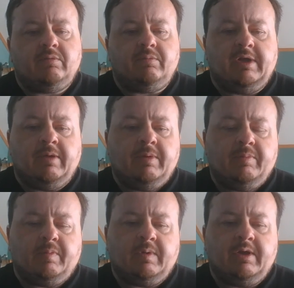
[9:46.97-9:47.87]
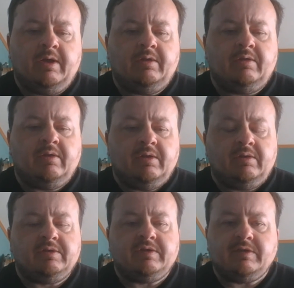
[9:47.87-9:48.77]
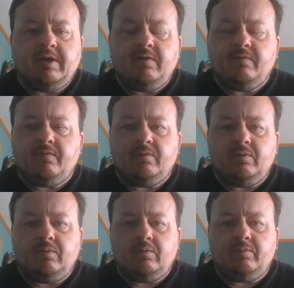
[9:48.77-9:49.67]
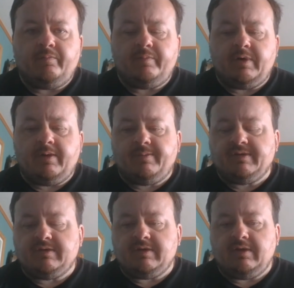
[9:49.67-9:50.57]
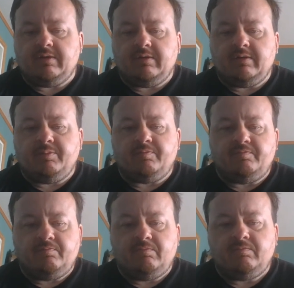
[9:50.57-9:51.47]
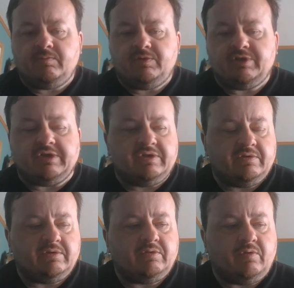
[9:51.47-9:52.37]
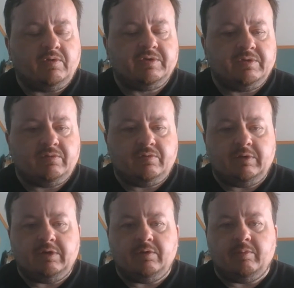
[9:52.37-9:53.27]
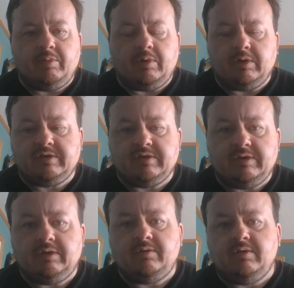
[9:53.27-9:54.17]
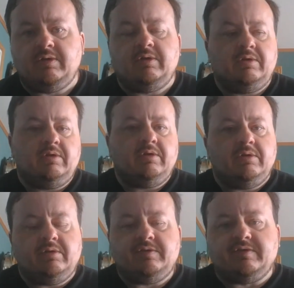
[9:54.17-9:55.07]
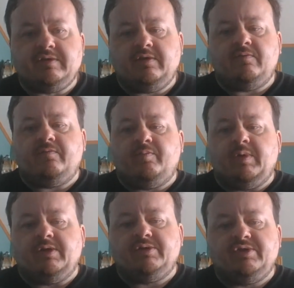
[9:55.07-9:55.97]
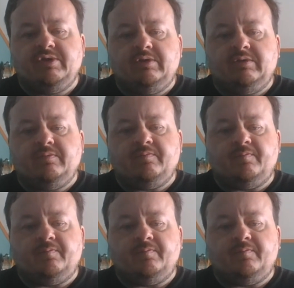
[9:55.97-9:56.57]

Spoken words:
maybe play it a little safe, perhaps, and just concentrate on boxing instead of punching.